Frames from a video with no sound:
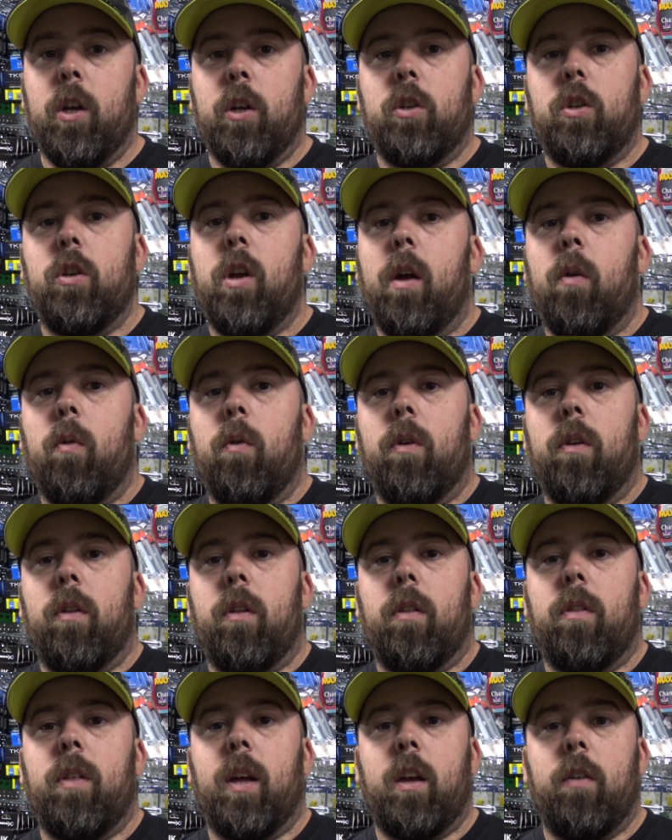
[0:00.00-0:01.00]
So
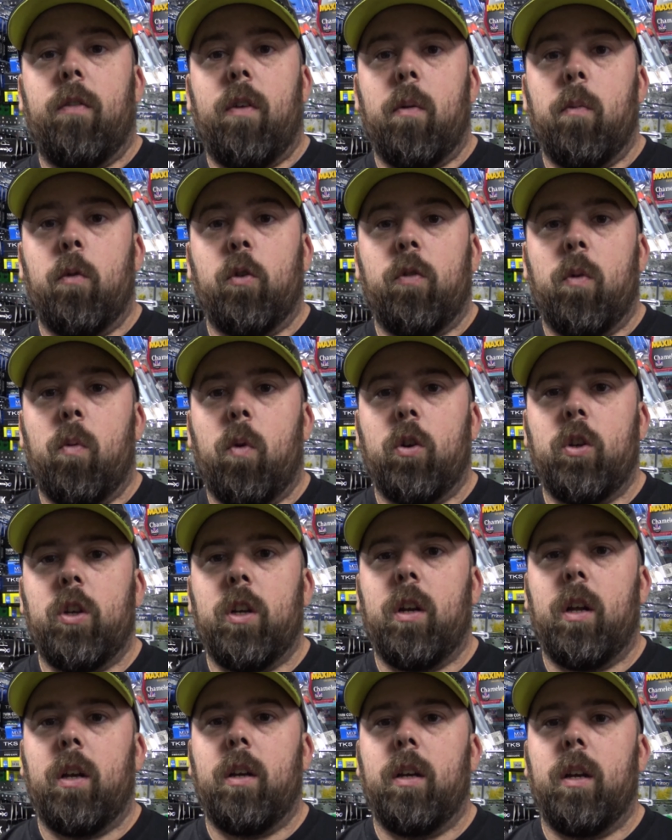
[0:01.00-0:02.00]
thank you very much for
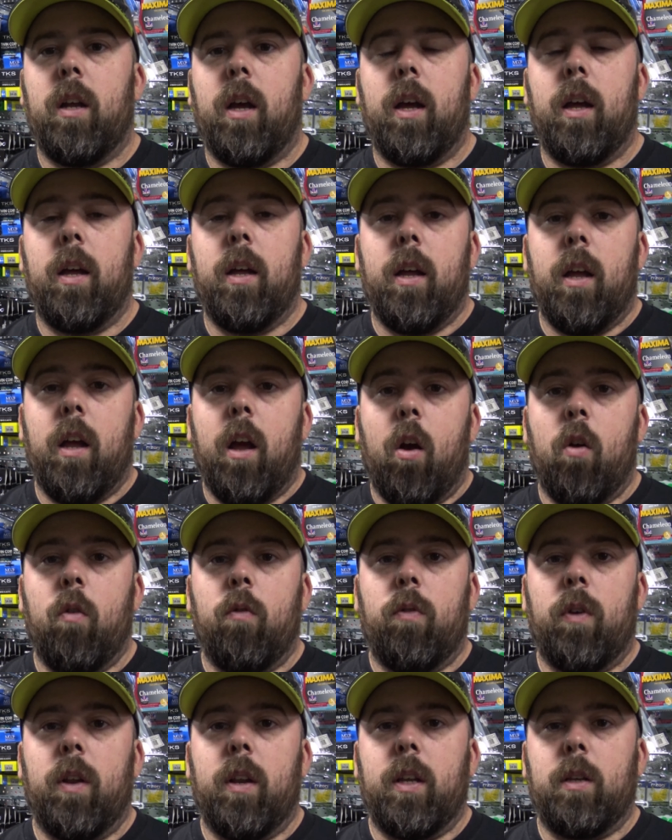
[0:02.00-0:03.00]
watching, and
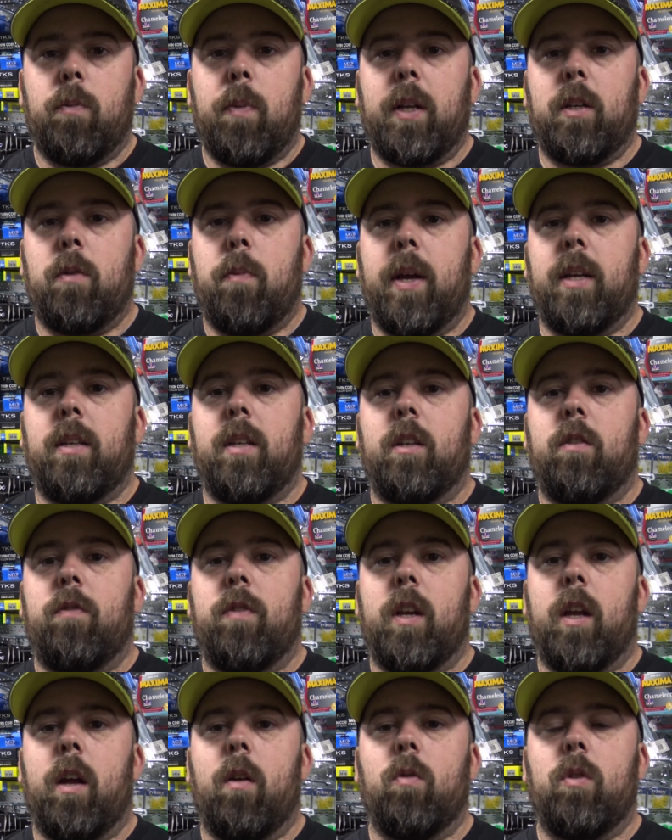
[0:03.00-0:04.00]
hopefully these Back to Basics
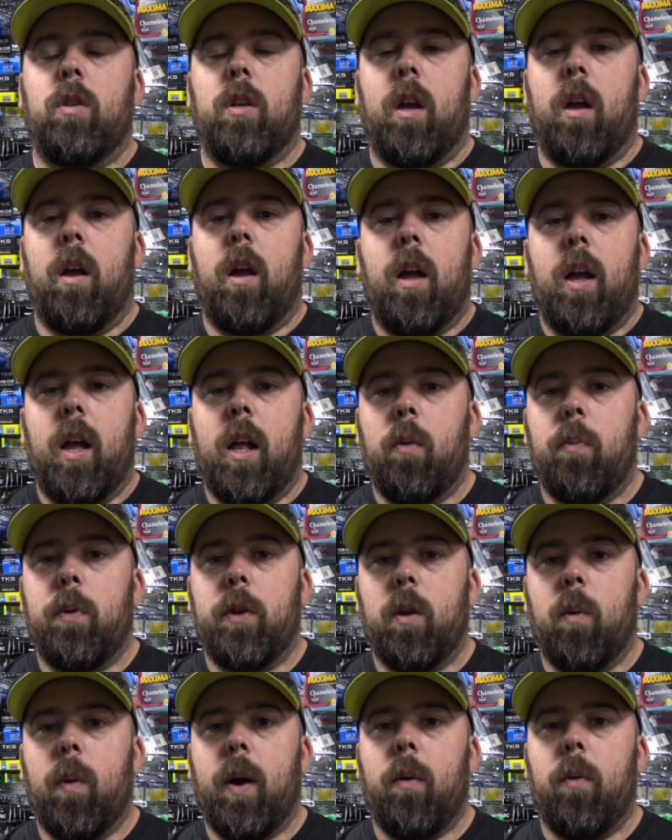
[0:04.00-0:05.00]
videos are
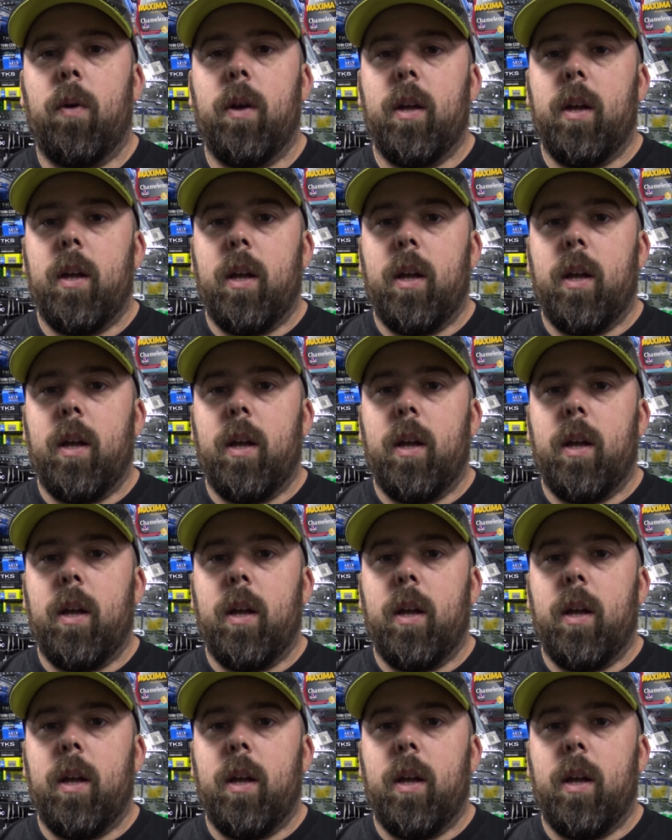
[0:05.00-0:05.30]
helping you out.